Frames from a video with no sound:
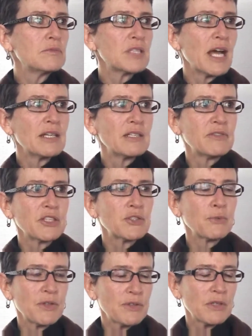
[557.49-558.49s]

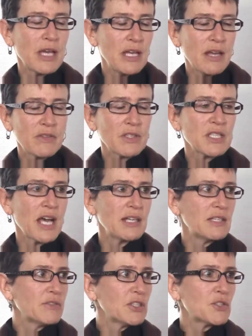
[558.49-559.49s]

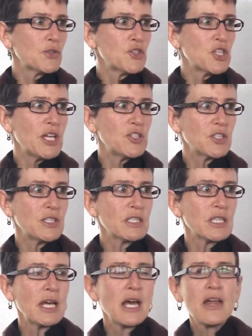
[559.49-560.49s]
scientific search
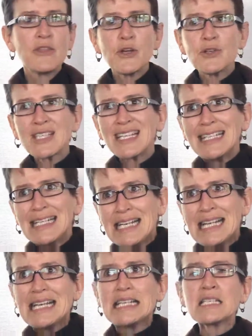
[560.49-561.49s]
engines, there's at
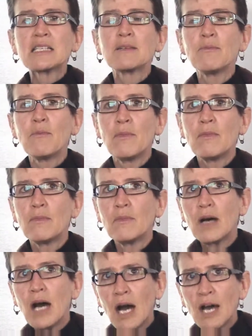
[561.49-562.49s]
least
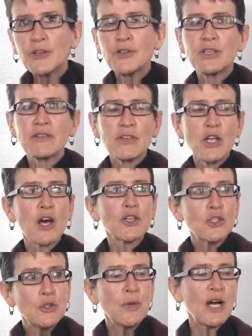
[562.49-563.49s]
100, if
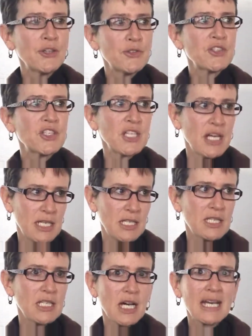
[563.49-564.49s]
not 200
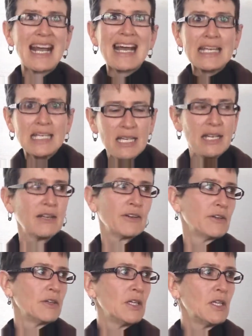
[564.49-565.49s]
studies done a year
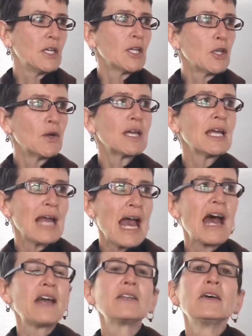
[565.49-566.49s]
looking
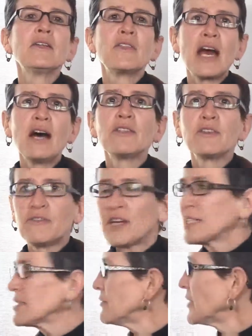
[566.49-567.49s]
at the health
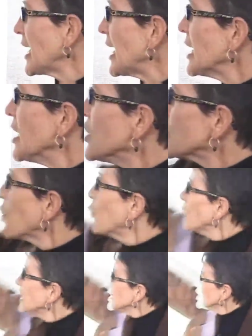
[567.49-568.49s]
effects of lead. So we